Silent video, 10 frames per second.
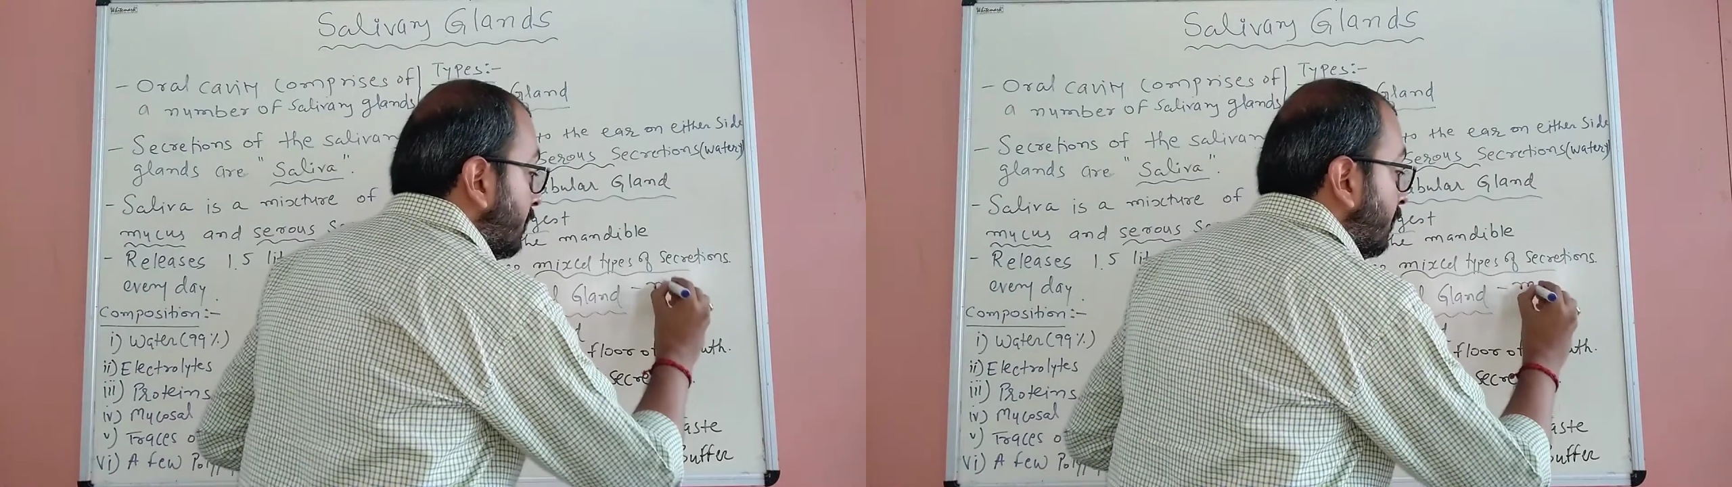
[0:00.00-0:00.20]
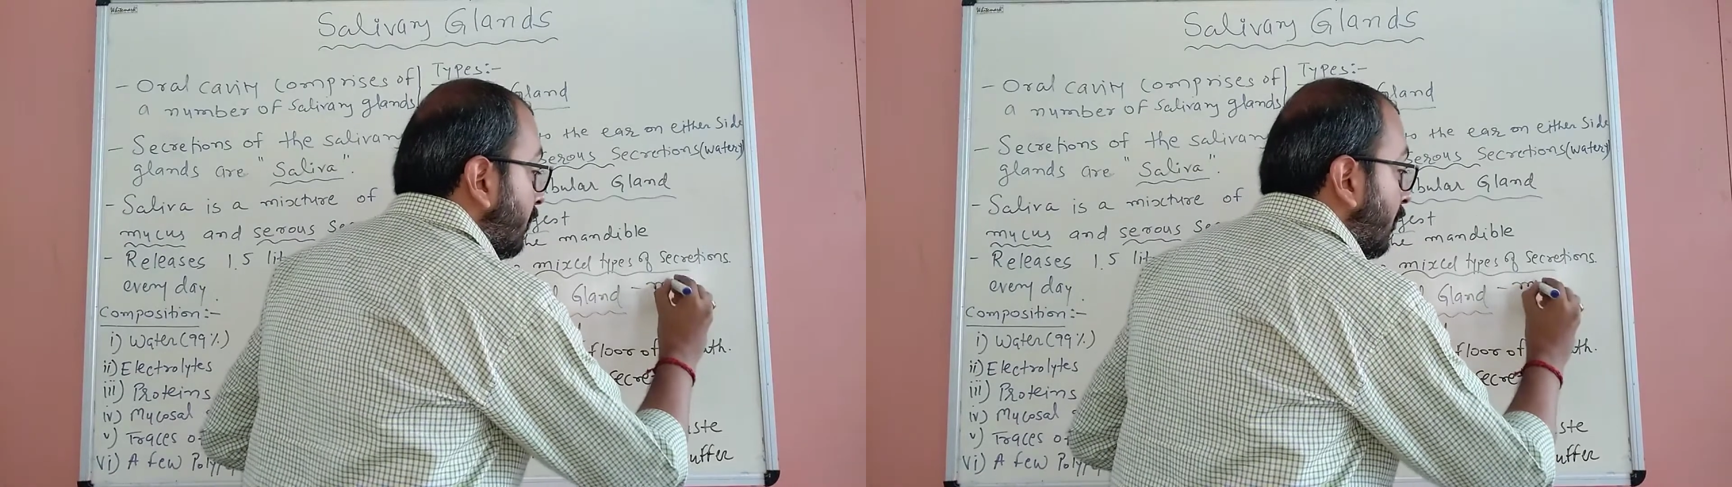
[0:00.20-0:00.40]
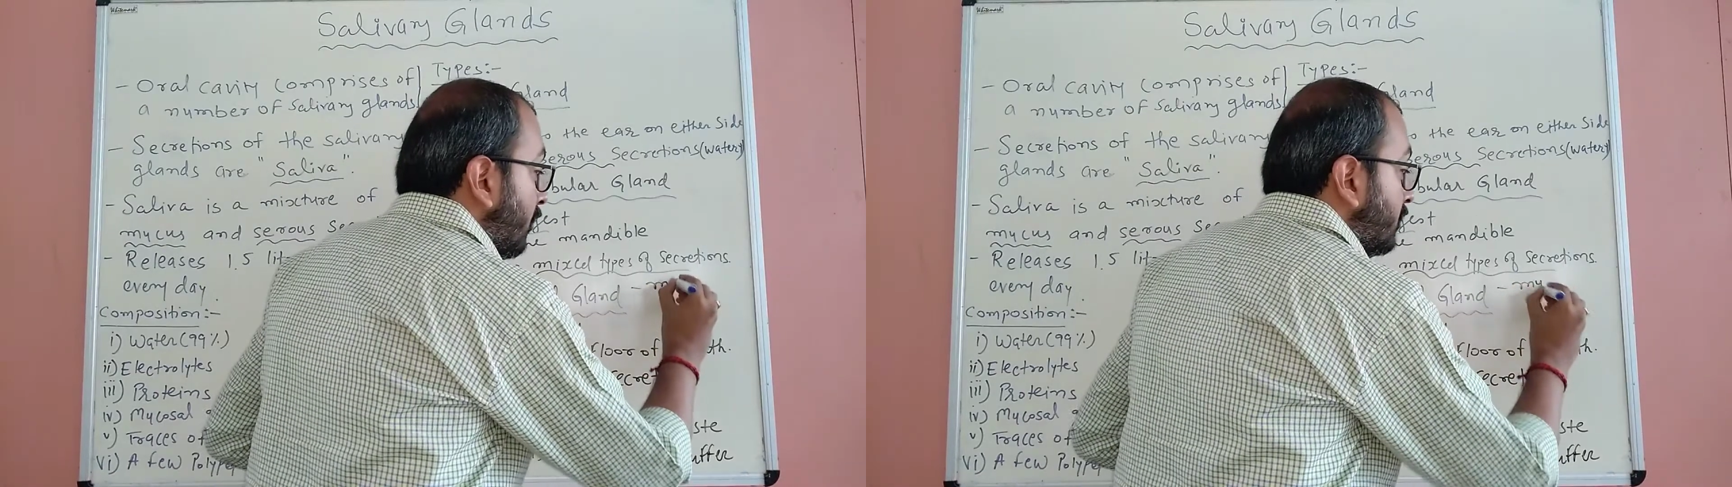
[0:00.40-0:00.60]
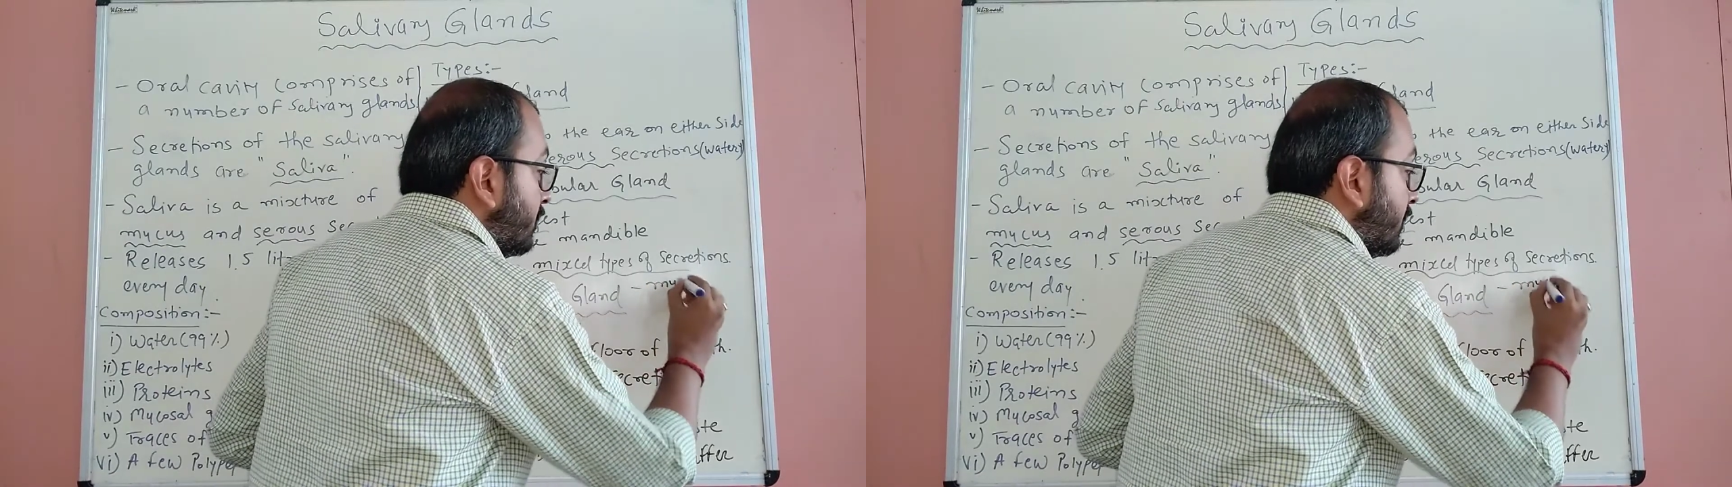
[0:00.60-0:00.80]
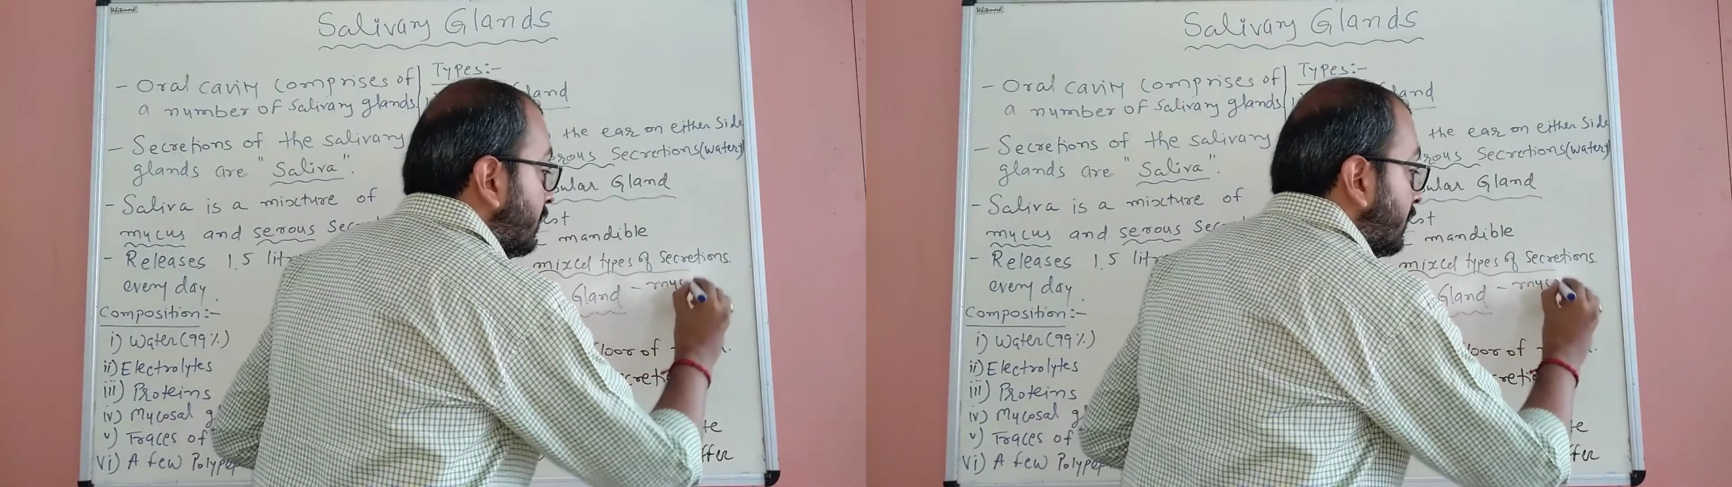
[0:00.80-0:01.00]

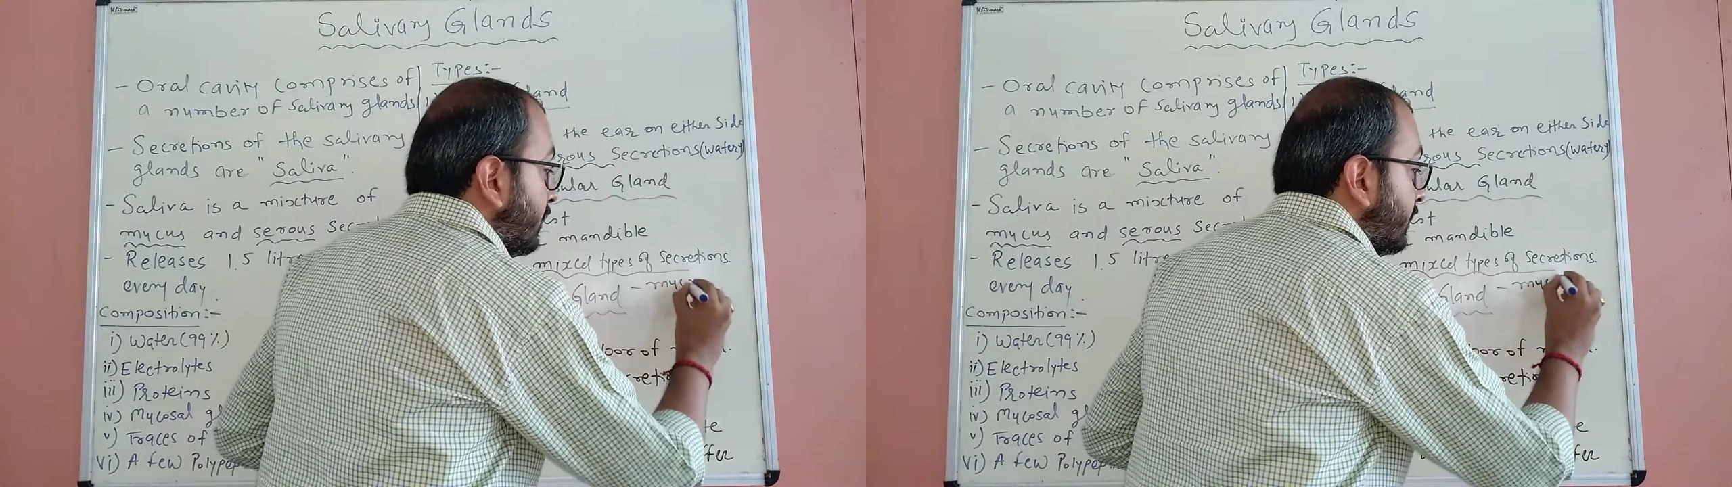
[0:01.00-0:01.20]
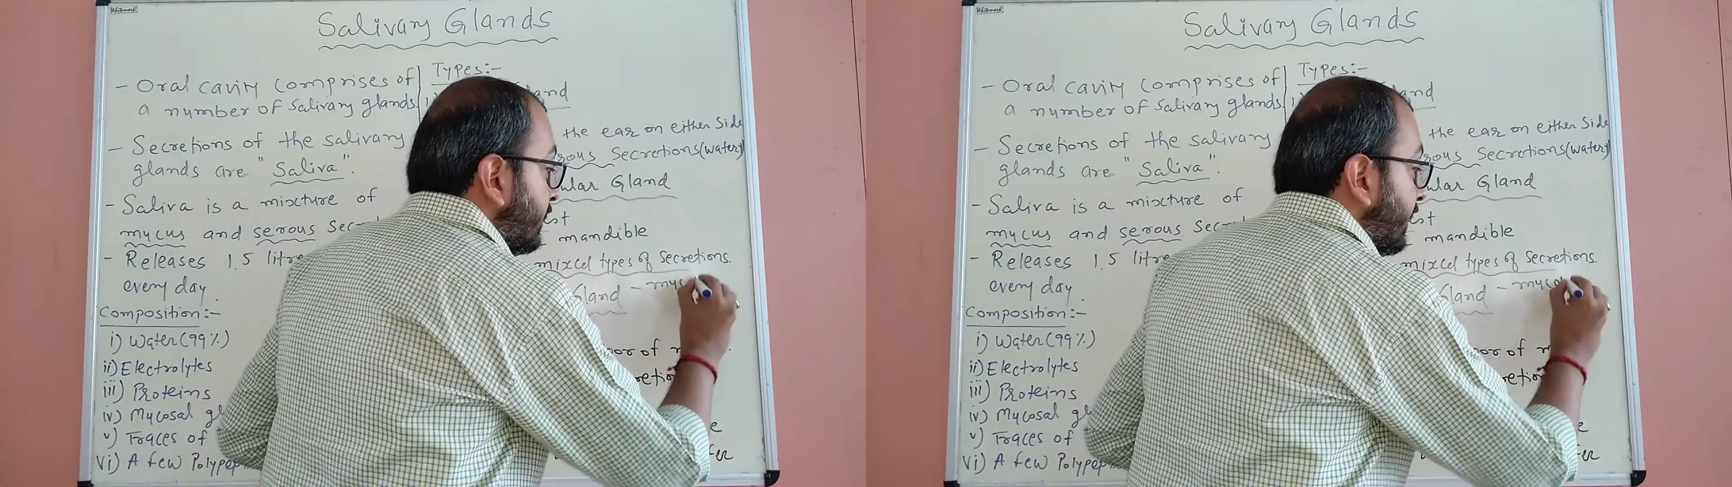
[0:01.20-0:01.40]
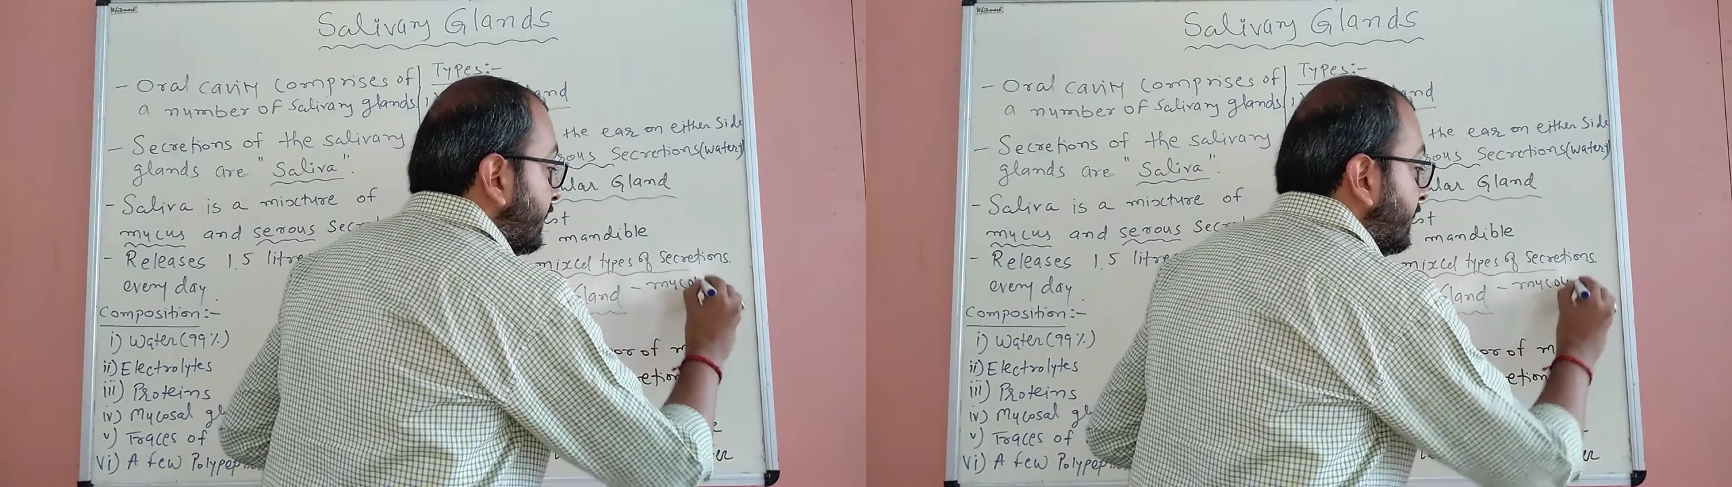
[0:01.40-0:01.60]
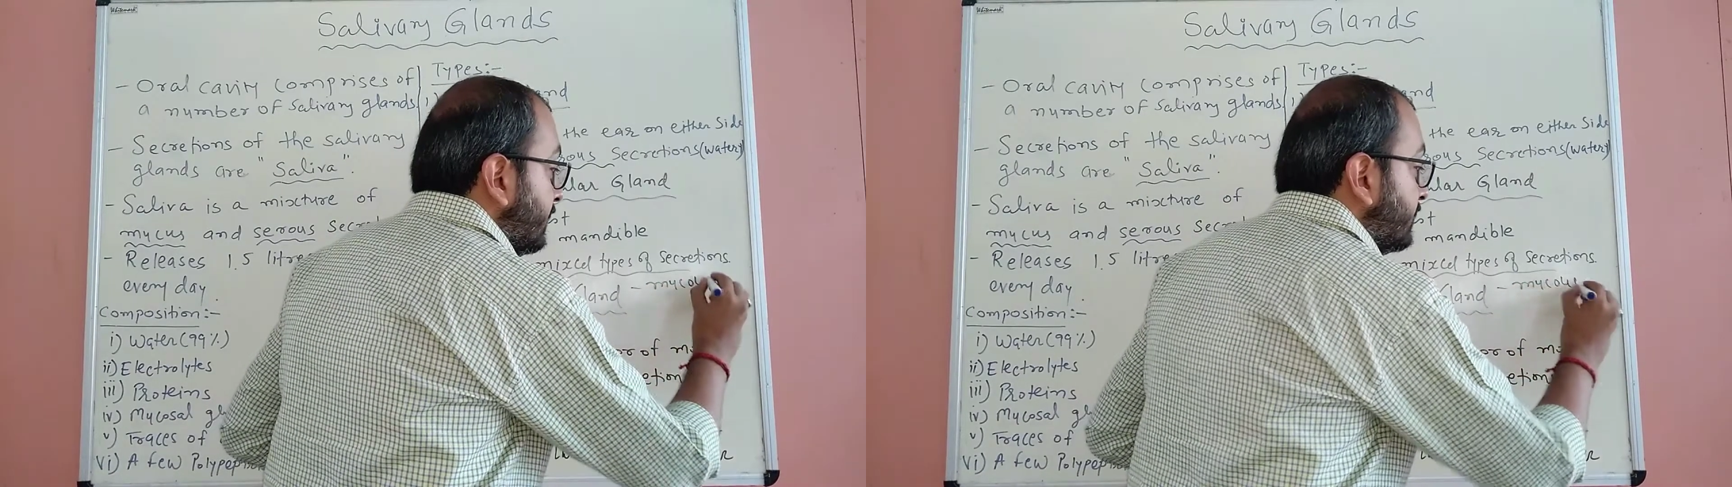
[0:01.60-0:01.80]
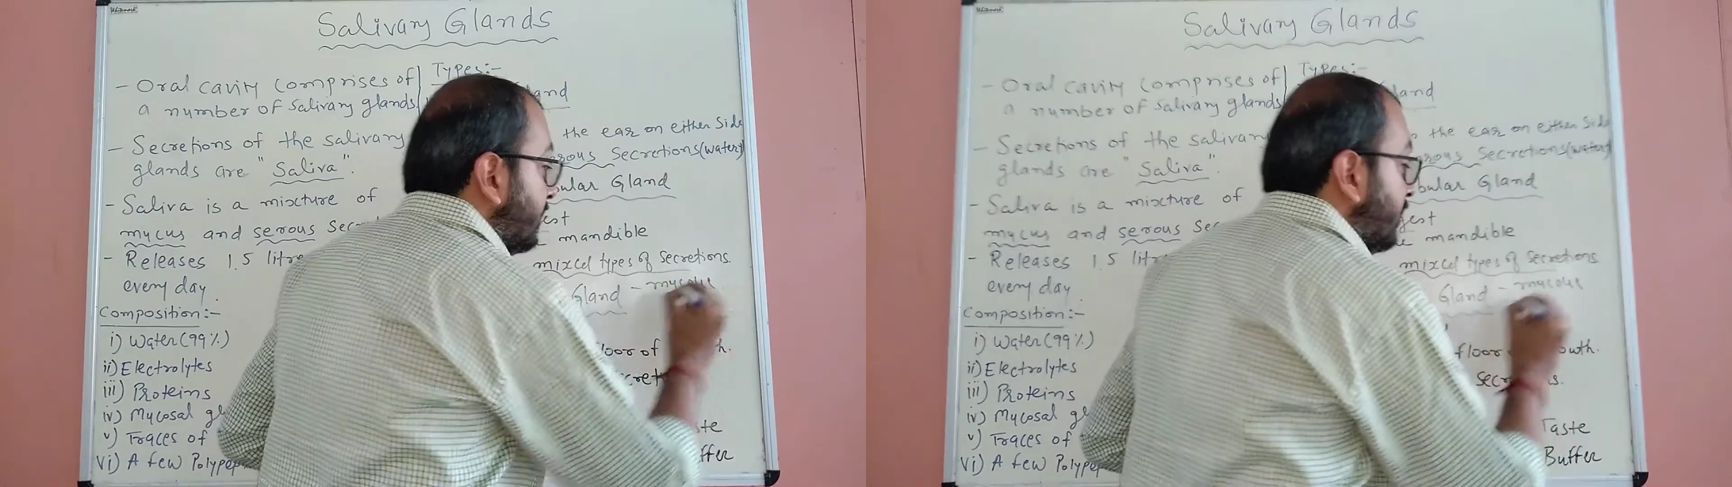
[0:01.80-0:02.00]
both, that
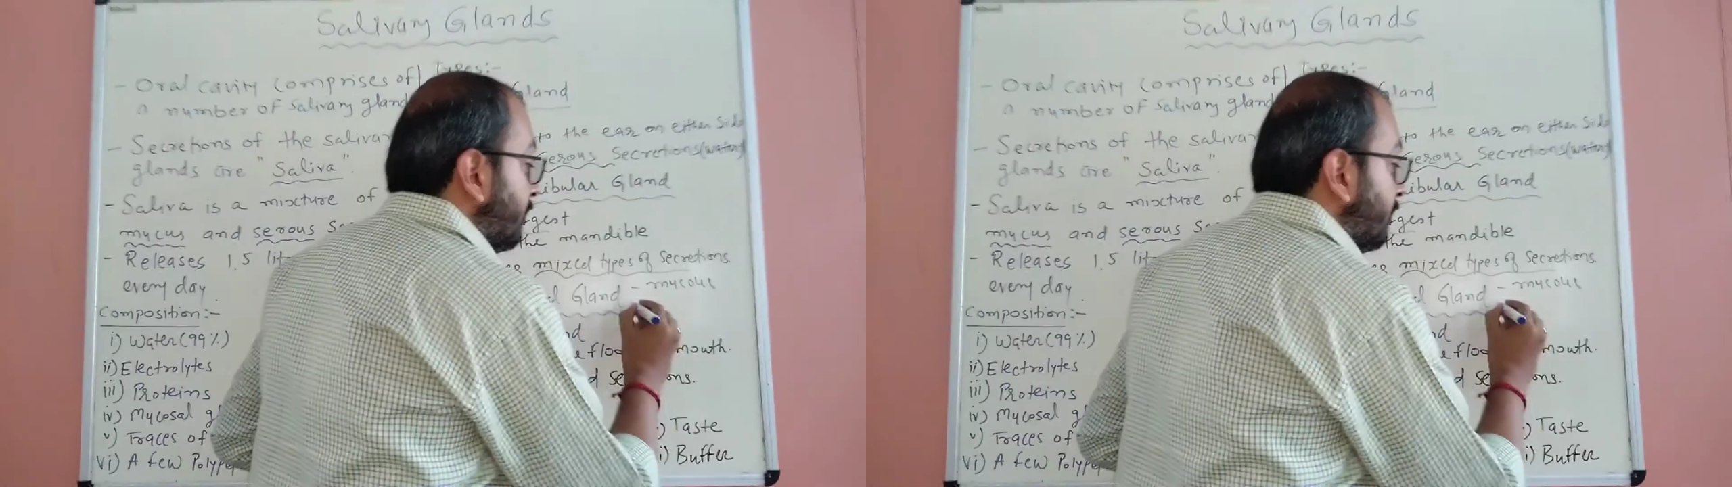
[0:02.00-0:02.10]
is